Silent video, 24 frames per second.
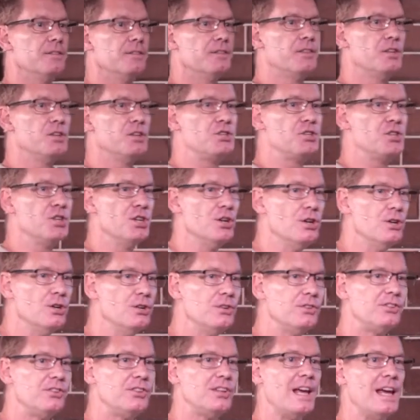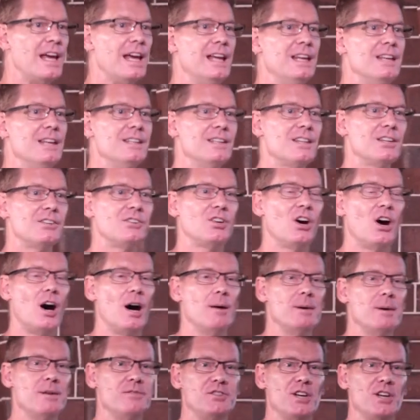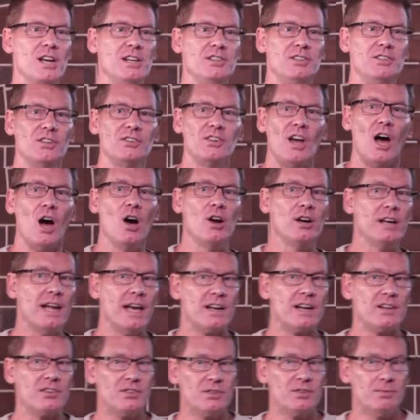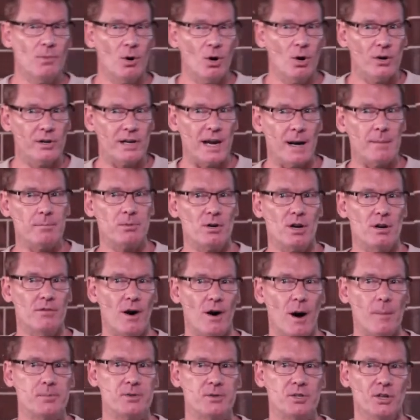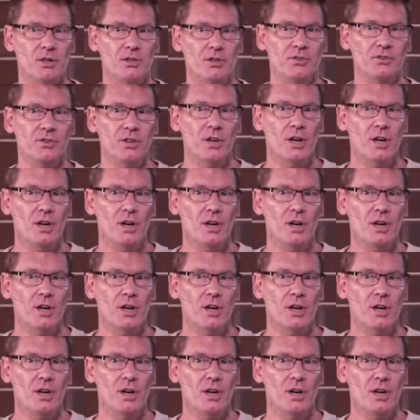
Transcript: The Jews in the time of Jesus only had a small number of options: